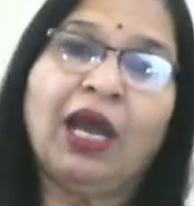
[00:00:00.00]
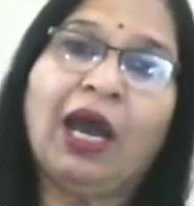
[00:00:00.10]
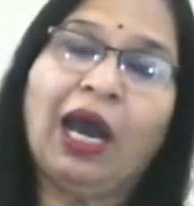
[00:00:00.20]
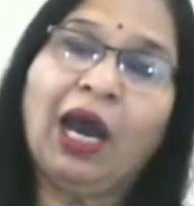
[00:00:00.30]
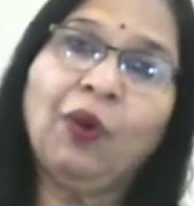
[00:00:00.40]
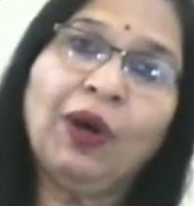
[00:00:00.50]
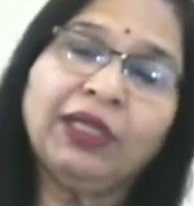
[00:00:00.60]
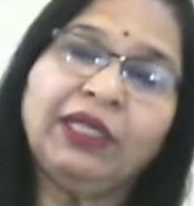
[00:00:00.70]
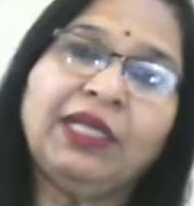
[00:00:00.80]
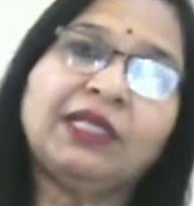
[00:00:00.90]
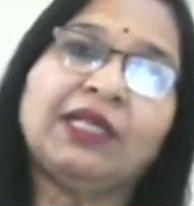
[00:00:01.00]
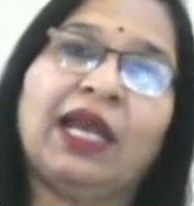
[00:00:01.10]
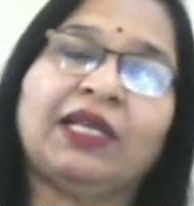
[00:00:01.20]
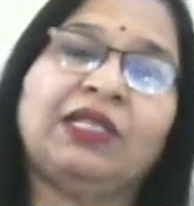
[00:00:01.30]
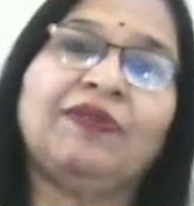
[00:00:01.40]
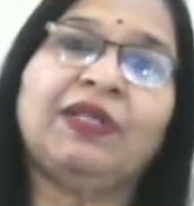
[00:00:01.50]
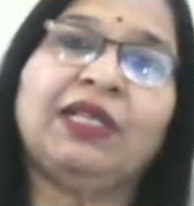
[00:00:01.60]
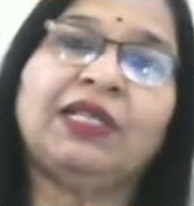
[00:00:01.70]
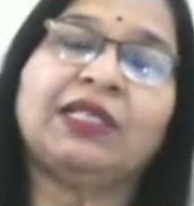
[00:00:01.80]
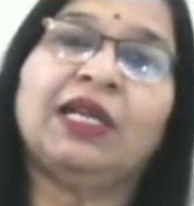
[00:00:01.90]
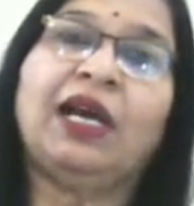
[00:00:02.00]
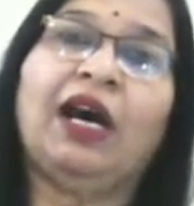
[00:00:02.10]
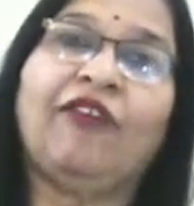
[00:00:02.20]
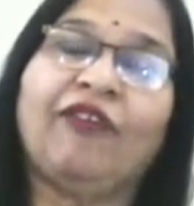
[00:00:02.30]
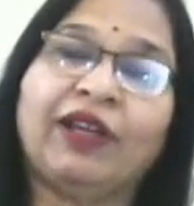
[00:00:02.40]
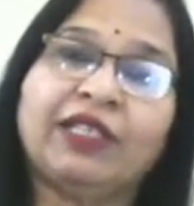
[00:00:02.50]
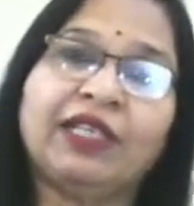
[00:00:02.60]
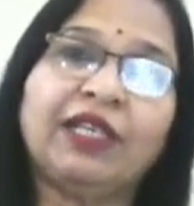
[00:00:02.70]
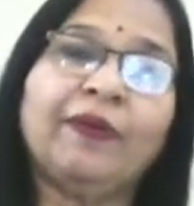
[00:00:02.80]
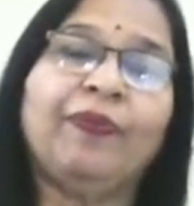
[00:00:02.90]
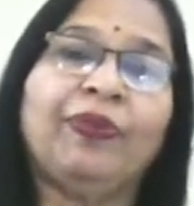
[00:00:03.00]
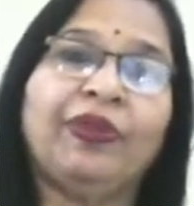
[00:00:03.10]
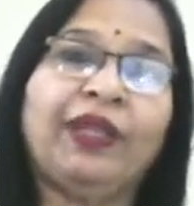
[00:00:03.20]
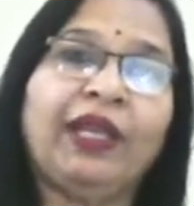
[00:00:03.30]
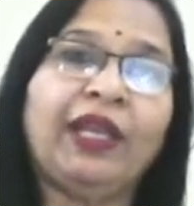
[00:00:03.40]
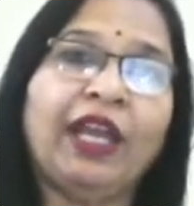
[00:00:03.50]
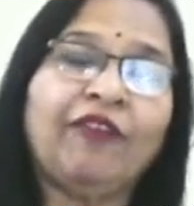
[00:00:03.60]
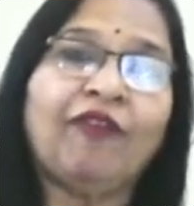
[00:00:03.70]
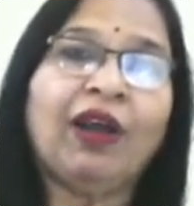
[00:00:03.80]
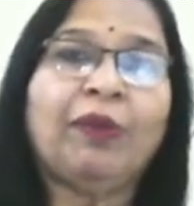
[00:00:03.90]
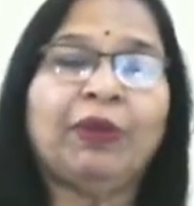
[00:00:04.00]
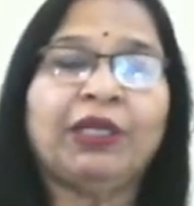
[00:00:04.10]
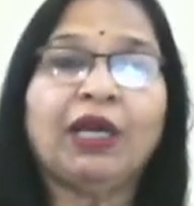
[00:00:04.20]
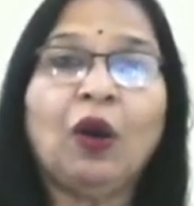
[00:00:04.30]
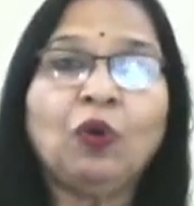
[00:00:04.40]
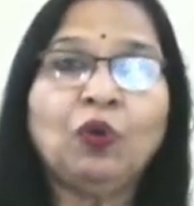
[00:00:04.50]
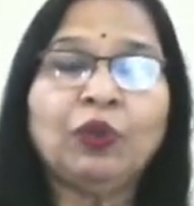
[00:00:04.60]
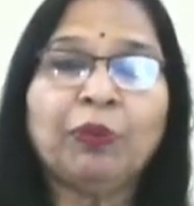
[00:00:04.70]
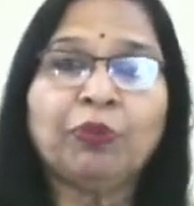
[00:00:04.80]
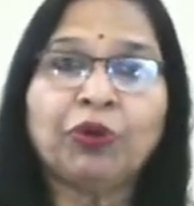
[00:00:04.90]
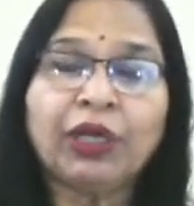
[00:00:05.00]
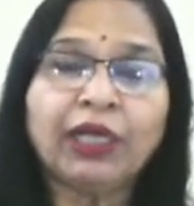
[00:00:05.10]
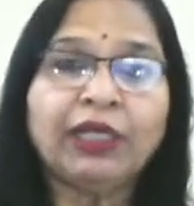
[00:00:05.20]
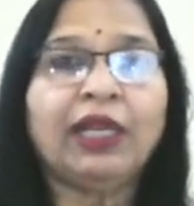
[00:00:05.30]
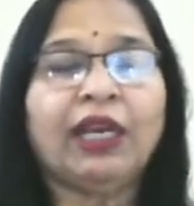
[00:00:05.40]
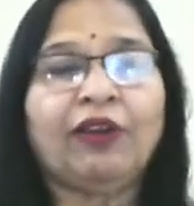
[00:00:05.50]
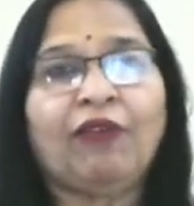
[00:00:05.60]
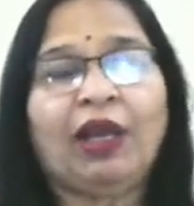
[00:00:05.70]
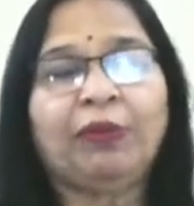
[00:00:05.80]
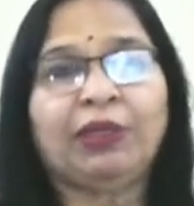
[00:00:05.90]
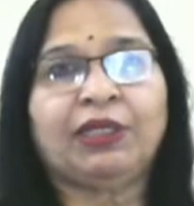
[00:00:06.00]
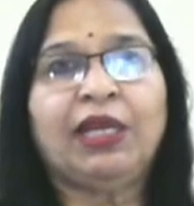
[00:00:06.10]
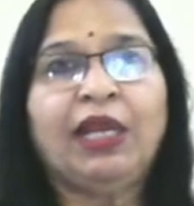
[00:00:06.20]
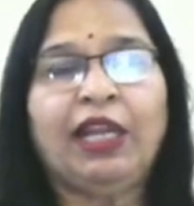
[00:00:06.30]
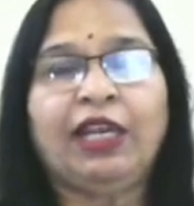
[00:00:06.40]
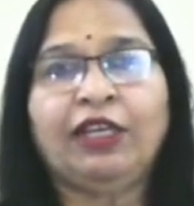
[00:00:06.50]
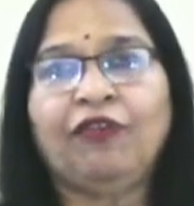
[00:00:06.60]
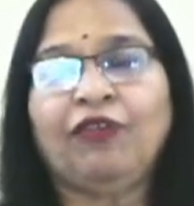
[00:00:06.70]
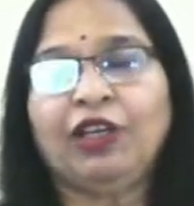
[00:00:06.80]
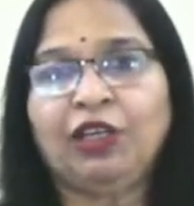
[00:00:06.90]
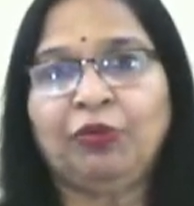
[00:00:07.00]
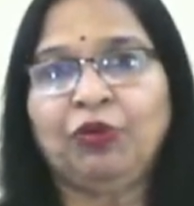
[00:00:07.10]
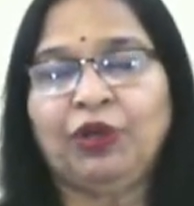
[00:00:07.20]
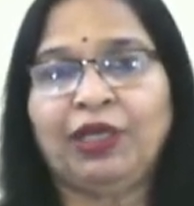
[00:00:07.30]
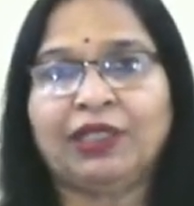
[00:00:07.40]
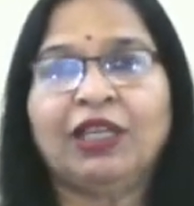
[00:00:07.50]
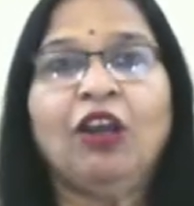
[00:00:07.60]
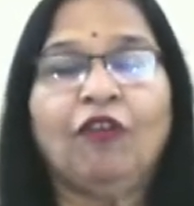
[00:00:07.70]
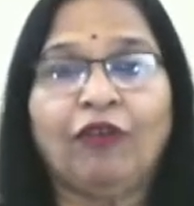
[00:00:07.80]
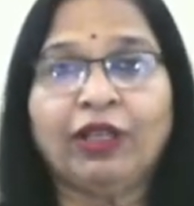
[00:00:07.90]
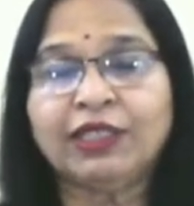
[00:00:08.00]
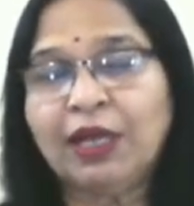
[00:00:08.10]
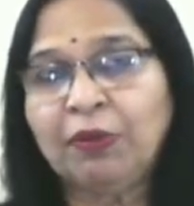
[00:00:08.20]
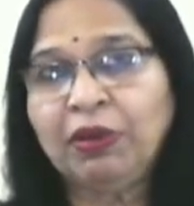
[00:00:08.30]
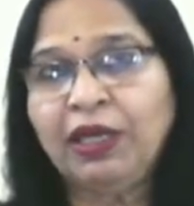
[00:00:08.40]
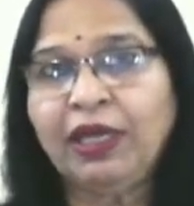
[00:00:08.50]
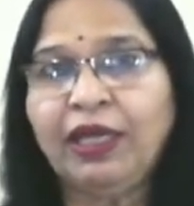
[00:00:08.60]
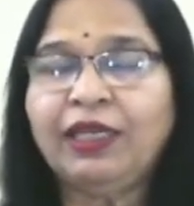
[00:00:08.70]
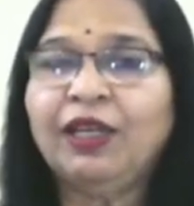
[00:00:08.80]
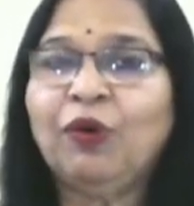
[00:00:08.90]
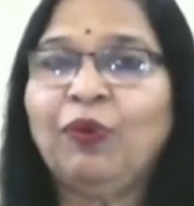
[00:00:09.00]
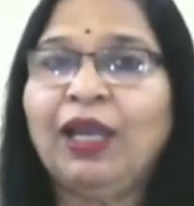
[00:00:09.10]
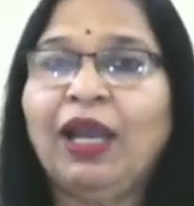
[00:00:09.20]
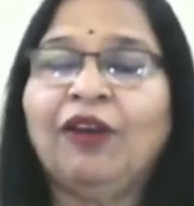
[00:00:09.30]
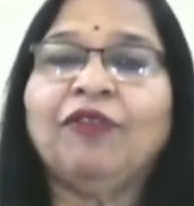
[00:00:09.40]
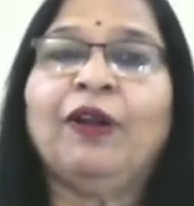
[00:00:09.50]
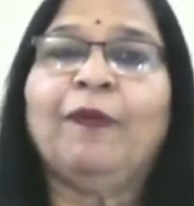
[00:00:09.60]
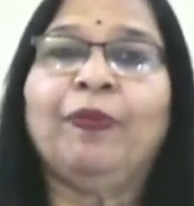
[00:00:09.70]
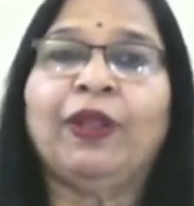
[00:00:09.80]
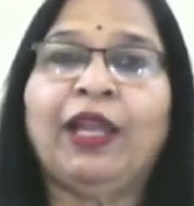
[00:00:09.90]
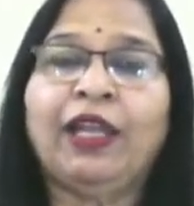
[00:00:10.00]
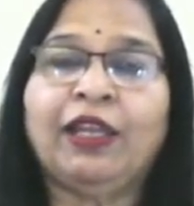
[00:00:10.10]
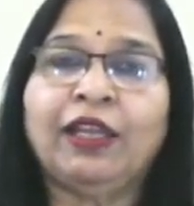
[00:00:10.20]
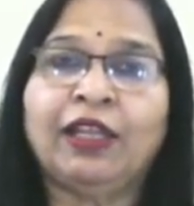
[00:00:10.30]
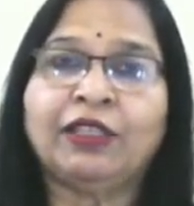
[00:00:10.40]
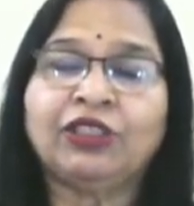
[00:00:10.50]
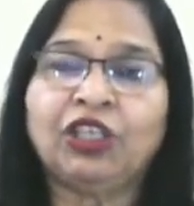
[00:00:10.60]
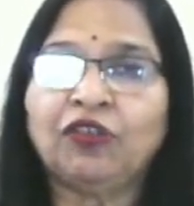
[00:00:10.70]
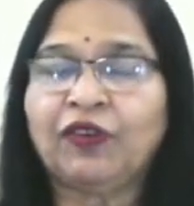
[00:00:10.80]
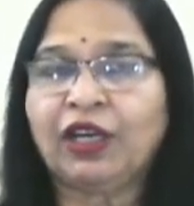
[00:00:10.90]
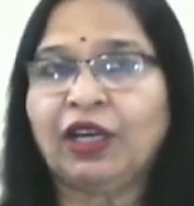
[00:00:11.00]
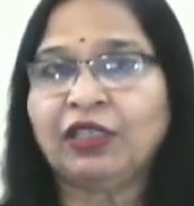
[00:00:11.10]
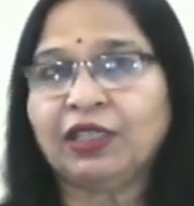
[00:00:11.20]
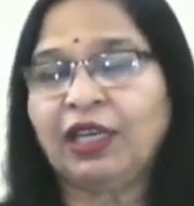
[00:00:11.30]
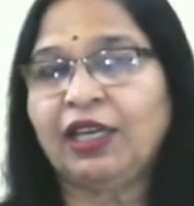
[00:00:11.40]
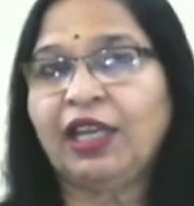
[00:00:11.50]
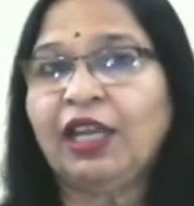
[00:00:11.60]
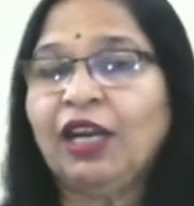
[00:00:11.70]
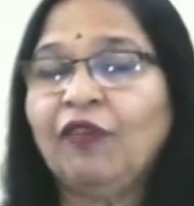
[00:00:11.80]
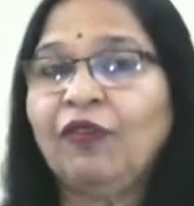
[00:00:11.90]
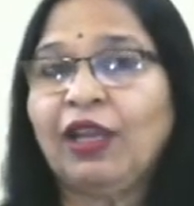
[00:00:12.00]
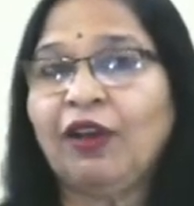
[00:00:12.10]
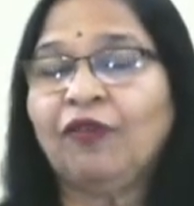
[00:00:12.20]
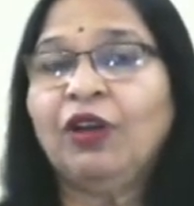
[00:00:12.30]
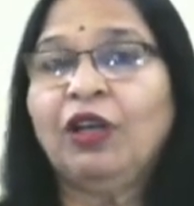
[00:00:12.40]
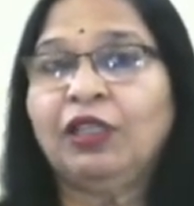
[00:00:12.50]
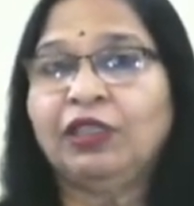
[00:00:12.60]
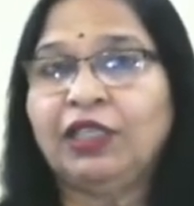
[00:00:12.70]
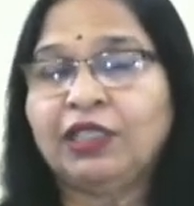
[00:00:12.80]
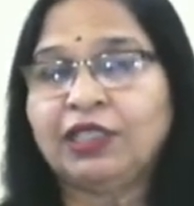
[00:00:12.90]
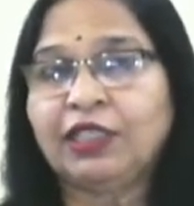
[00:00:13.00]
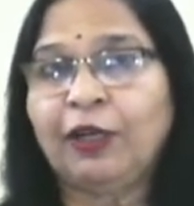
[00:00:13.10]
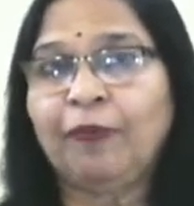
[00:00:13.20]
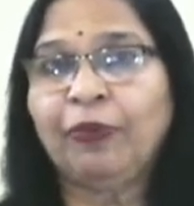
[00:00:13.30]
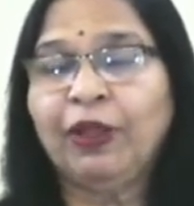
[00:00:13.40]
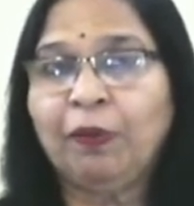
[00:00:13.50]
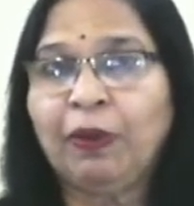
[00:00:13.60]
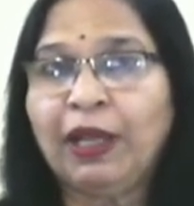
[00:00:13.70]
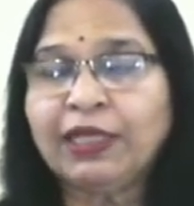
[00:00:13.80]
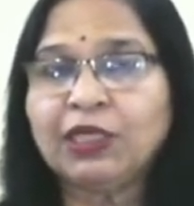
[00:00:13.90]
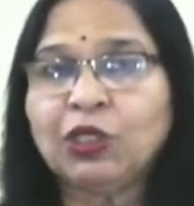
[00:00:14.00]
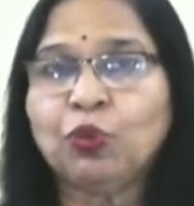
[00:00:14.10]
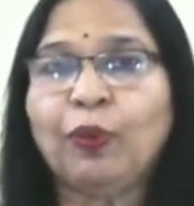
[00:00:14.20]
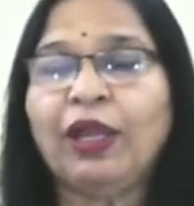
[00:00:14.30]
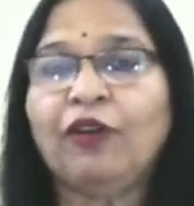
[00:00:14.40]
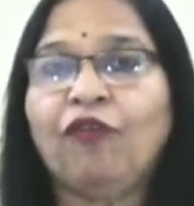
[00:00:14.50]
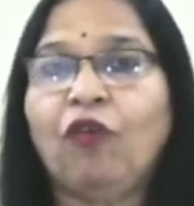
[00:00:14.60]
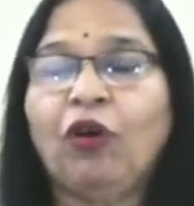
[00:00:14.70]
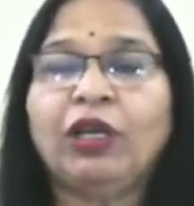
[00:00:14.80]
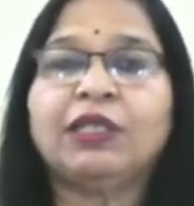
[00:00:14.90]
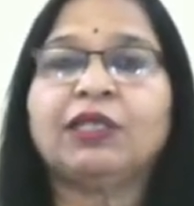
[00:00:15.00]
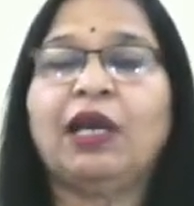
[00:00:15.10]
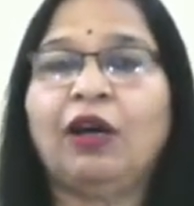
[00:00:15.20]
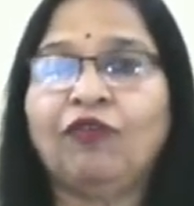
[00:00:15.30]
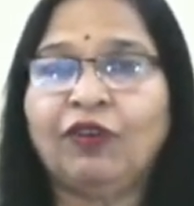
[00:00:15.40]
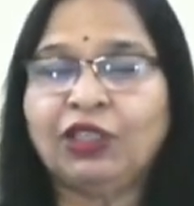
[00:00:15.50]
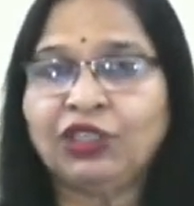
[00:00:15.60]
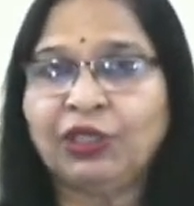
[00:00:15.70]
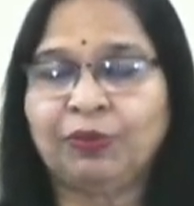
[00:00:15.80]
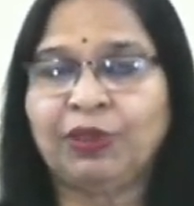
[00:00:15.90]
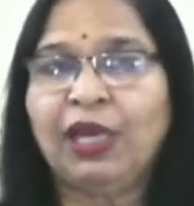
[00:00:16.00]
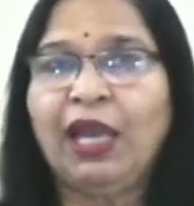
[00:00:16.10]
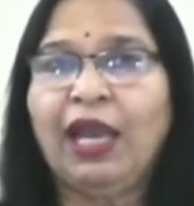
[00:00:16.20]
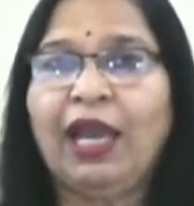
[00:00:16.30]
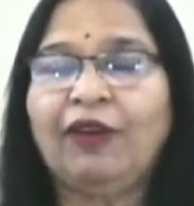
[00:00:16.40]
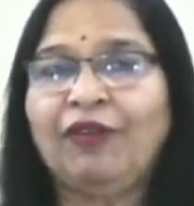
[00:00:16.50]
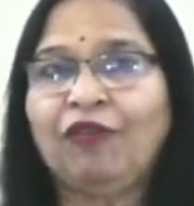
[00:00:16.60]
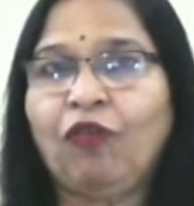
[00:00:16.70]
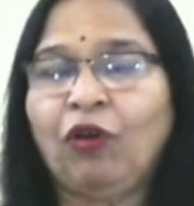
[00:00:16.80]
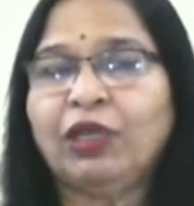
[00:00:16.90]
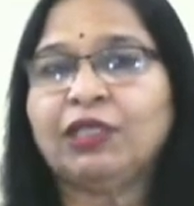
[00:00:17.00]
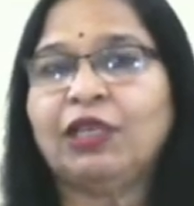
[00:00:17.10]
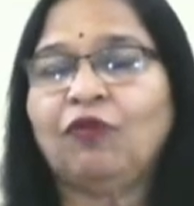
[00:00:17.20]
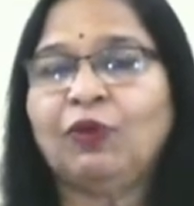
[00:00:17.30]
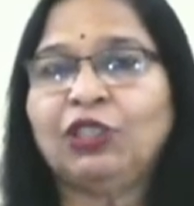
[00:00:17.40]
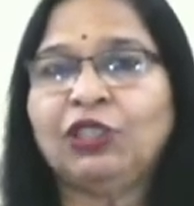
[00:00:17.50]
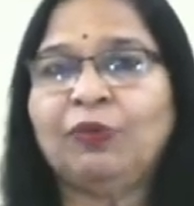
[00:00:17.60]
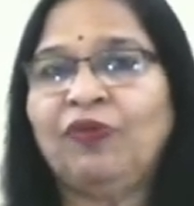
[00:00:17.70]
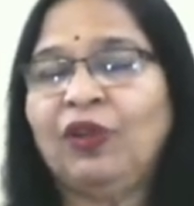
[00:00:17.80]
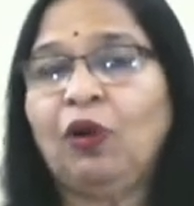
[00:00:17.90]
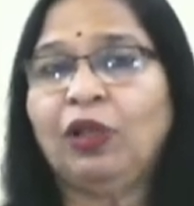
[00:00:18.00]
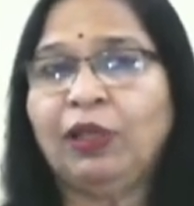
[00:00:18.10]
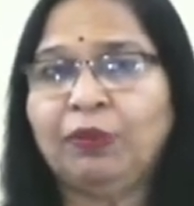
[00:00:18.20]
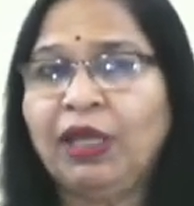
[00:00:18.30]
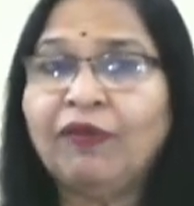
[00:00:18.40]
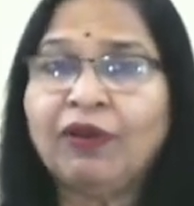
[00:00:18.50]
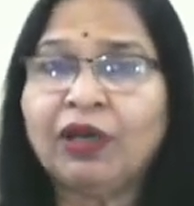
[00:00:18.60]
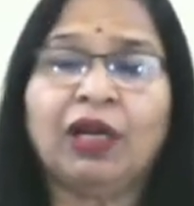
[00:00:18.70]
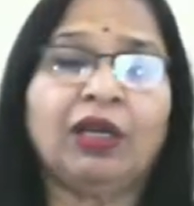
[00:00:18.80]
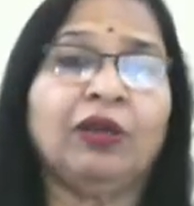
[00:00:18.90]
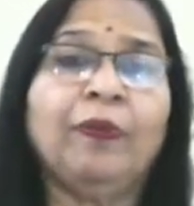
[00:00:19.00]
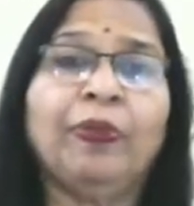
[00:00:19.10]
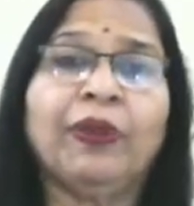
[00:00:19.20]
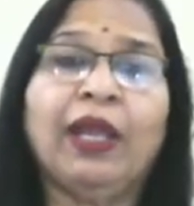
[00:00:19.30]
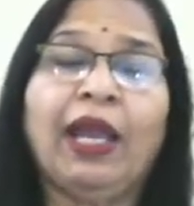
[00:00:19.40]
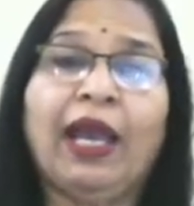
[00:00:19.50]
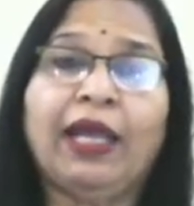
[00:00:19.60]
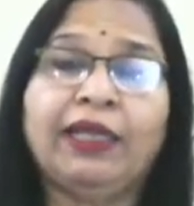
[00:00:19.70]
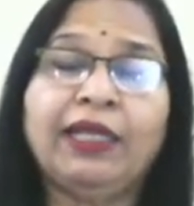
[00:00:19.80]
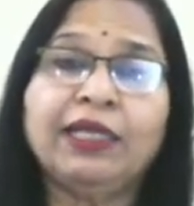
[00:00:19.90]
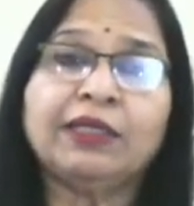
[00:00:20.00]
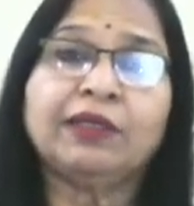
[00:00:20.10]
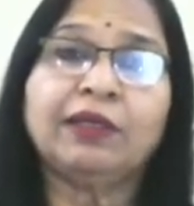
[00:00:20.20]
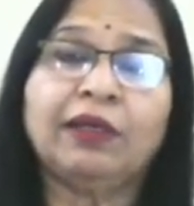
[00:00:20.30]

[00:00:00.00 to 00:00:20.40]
How are these activities affecting the environment? How do they protect their environment in different communities? For example, in India, we have in the state of Karnataka and Kerala, we have these places where forests are worshipped, and when forests are worshipped, we call them Devarkado. And these